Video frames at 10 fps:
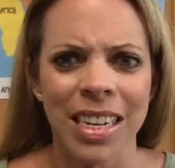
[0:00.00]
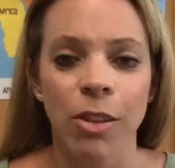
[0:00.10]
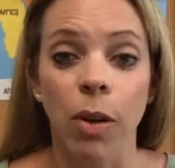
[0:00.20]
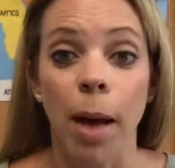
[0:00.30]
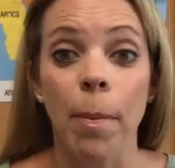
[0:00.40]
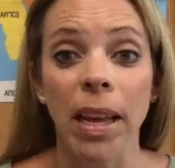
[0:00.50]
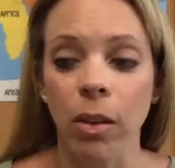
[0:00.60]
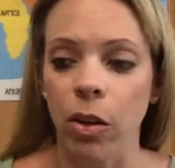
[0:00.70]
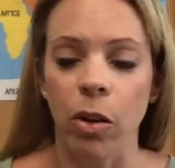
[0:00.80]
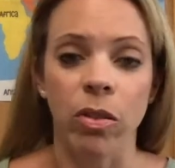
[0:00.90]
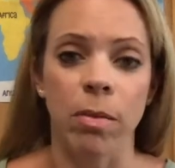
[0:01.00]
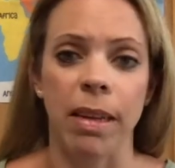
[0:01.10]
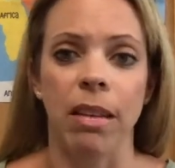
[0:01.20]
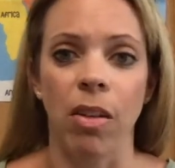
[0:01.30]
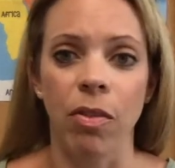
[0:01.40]
So I make little notes to
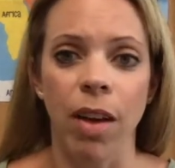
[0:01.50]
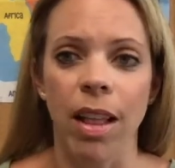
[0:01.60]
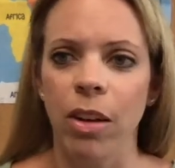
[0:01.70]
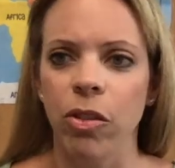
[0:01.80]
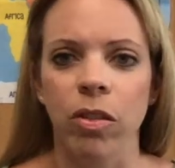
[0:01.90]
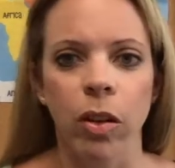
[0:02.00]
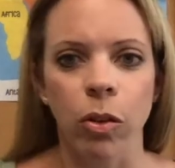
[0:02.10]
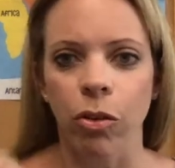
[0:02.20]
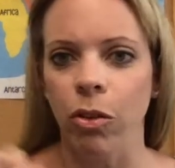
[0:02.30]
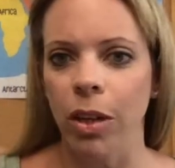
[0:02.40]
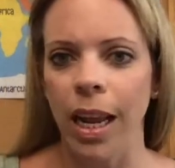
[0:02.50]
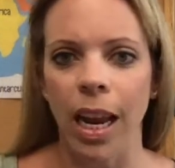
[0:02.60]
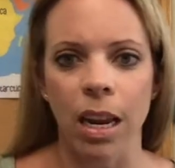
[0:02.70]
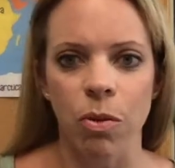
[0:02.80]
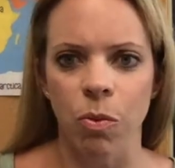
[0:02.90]
myself, and they're just little
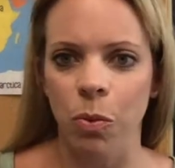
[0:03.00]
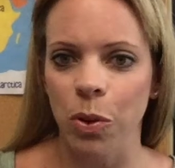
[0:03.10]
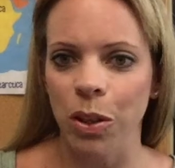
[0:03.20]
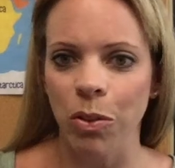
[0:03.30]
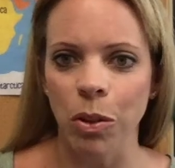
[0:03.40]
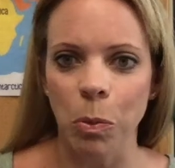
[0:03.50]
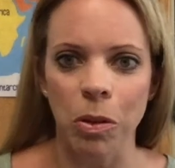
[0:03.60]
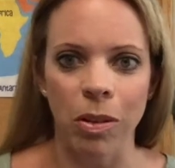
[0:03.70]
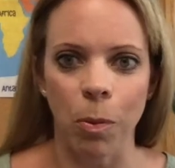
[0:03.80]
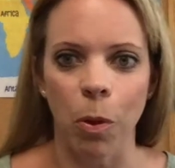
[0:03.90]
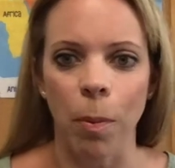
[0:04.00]
shorthand, real super simple,